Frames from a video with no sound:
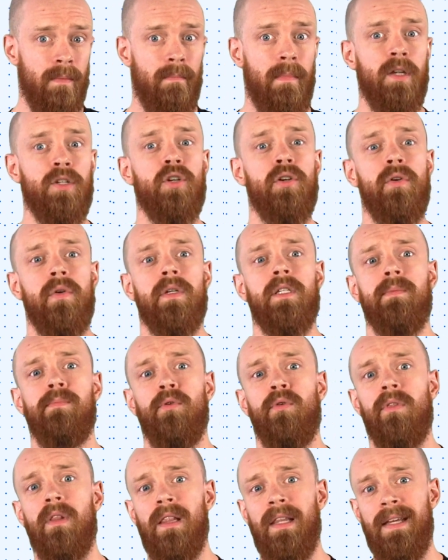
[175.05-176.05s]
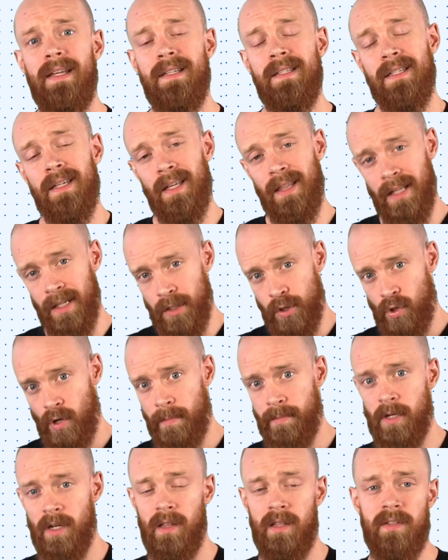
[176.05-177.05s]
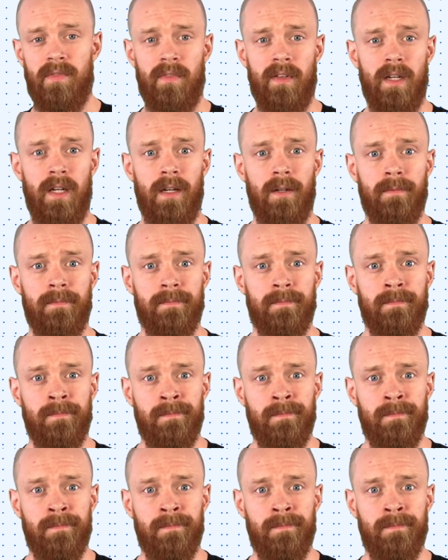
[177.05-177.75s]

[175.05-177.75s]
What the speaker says: make sure you explore the links in the description of this video.